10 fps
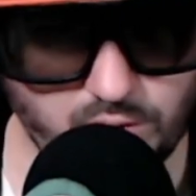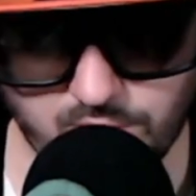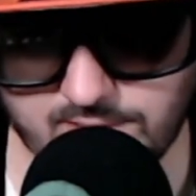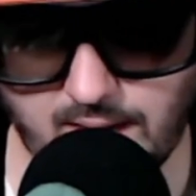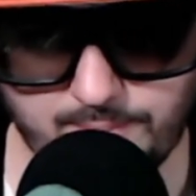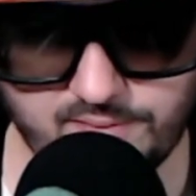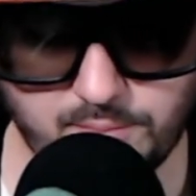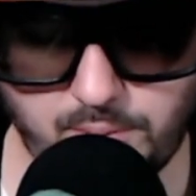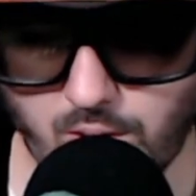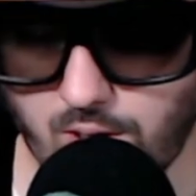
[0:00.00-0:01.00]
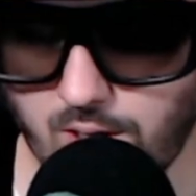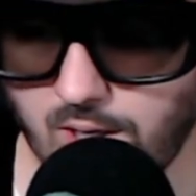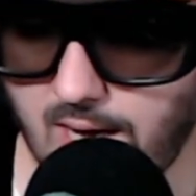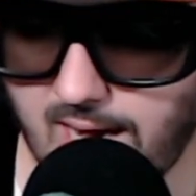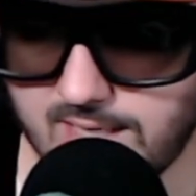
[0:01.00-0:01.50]
the top of a bar
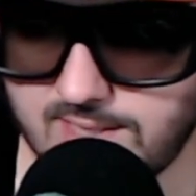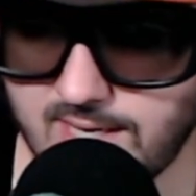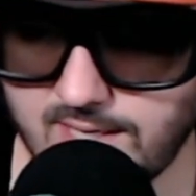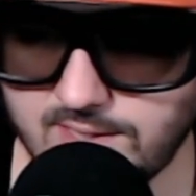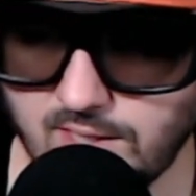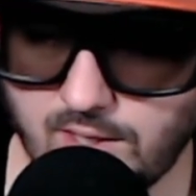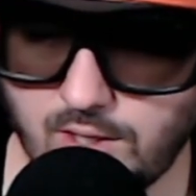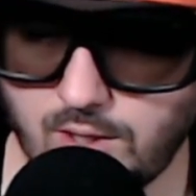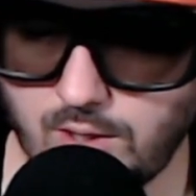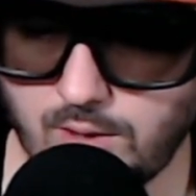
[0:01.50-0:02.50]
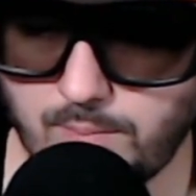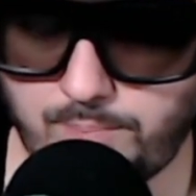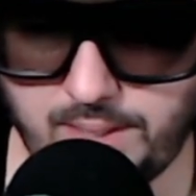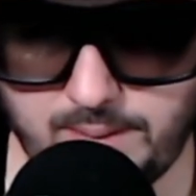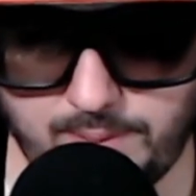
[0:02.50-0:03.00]
and says
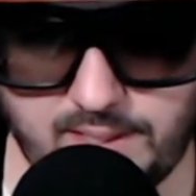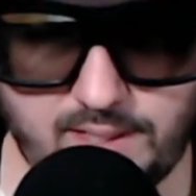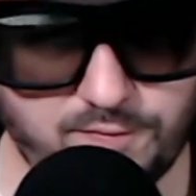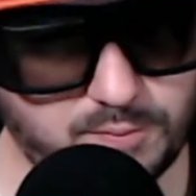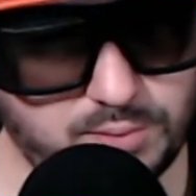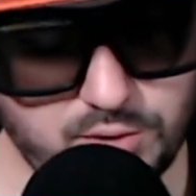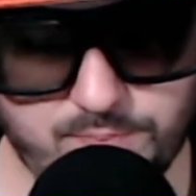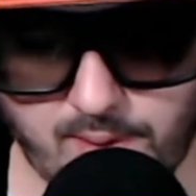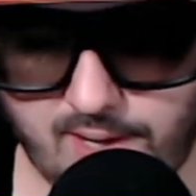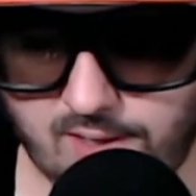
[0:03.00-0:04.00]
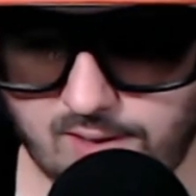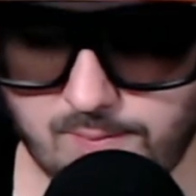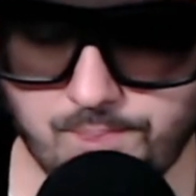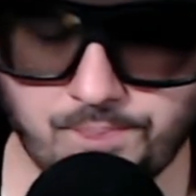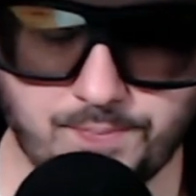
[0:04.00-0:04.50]
BB for Bruce Banner
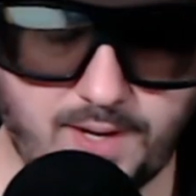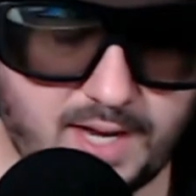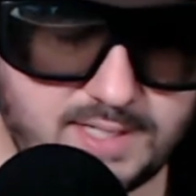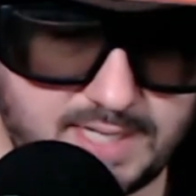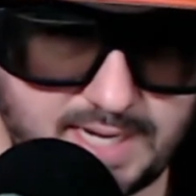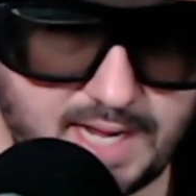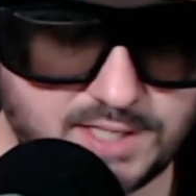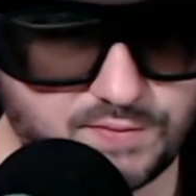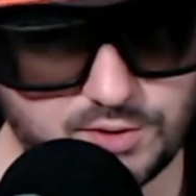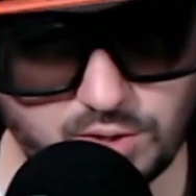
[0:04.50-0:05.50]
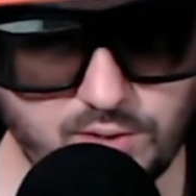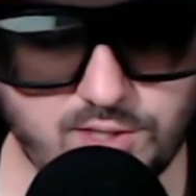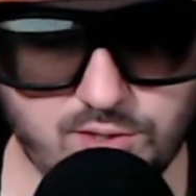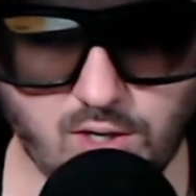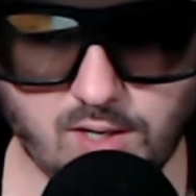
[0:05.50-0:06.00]
and TS for Tony
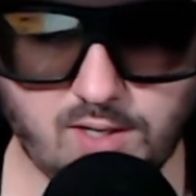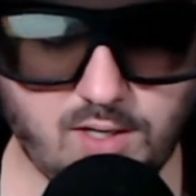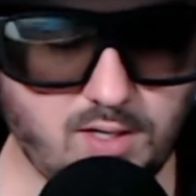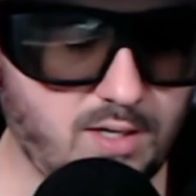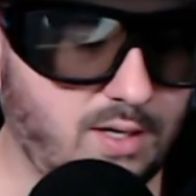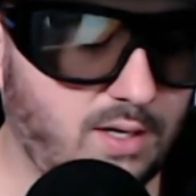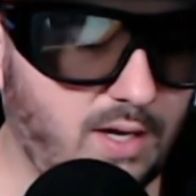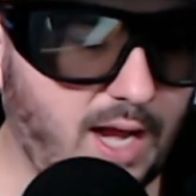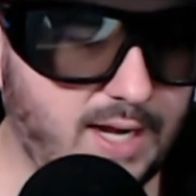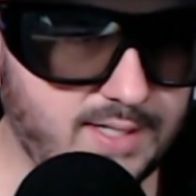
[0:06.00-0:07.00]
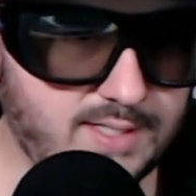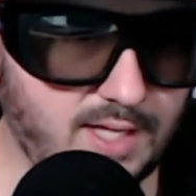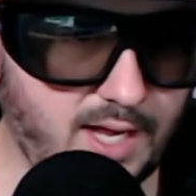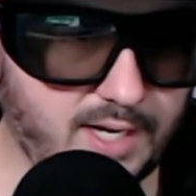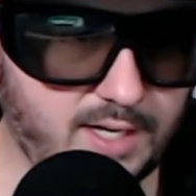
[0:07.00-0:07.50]
Stark. And it's
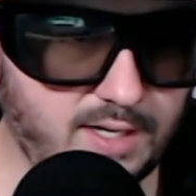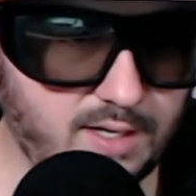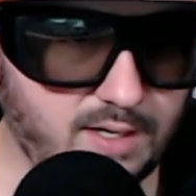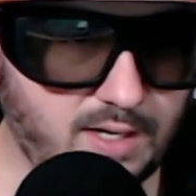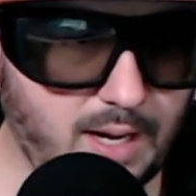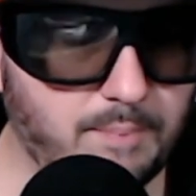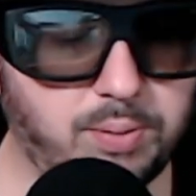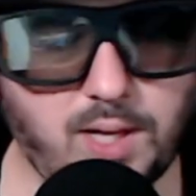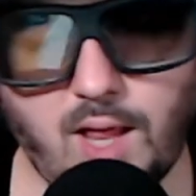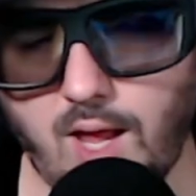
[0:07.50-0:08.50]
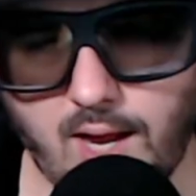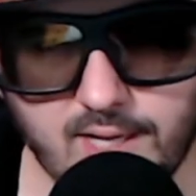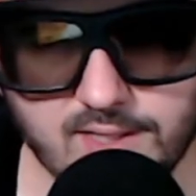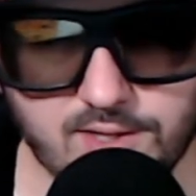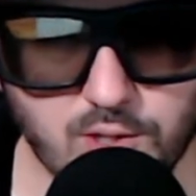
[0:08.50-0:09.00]
like
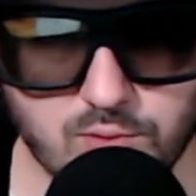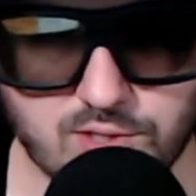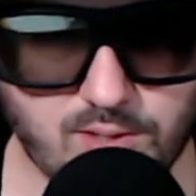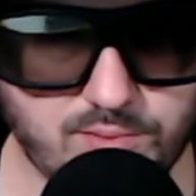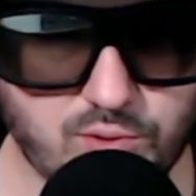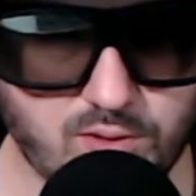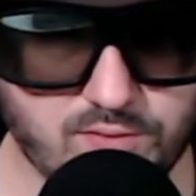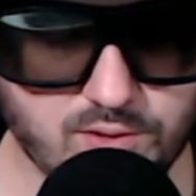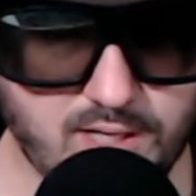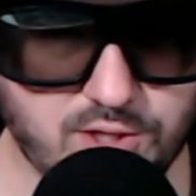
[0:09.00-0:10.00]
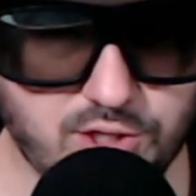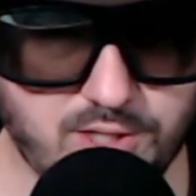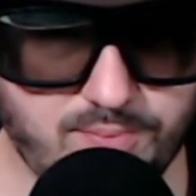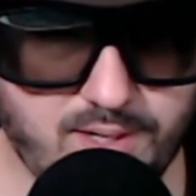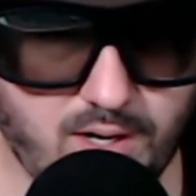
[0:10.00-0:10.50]
implying that there was some sort of
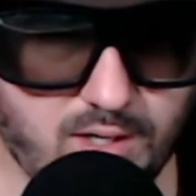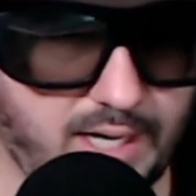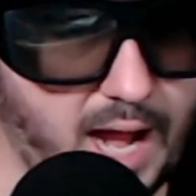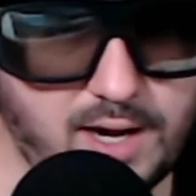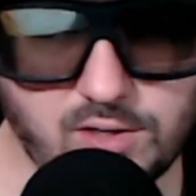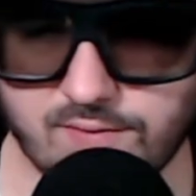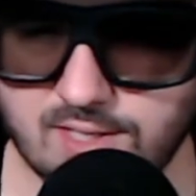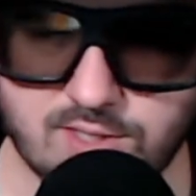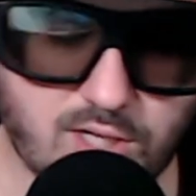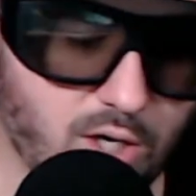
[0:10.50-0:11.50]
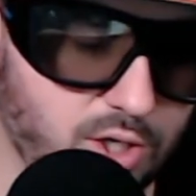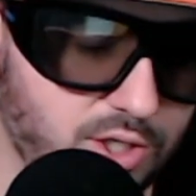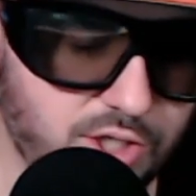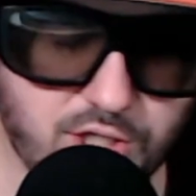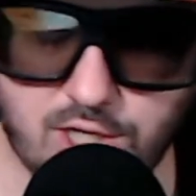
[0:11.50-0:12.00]
relationship there. Like, I don't know if that's tongue in
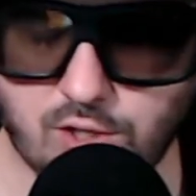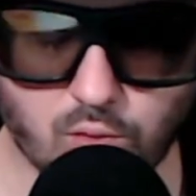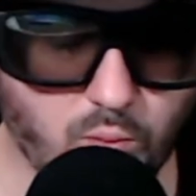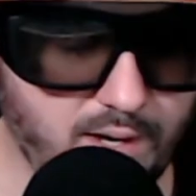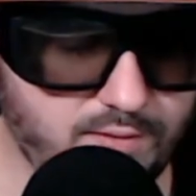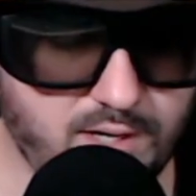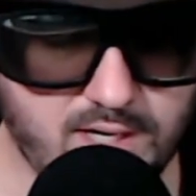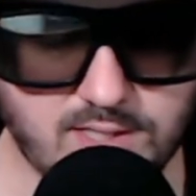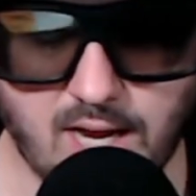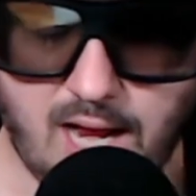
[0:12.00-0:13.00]
cheek or whatever it is.